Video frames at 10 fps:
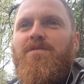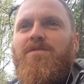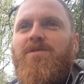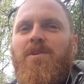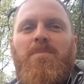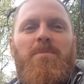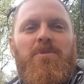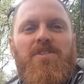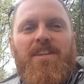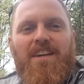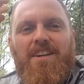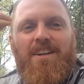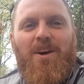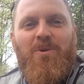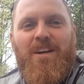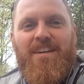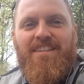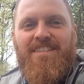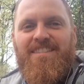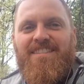Some people just get a knowing.
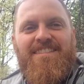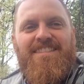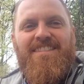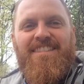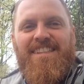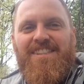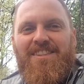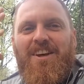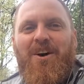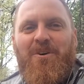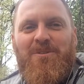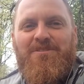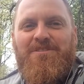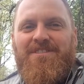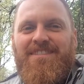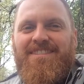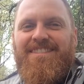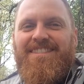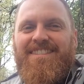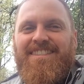They just know.
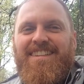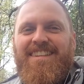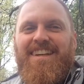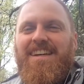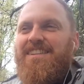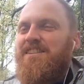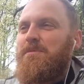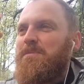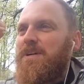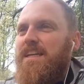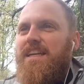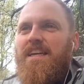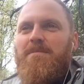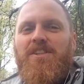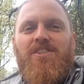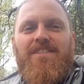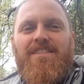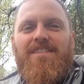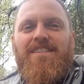Some people get images.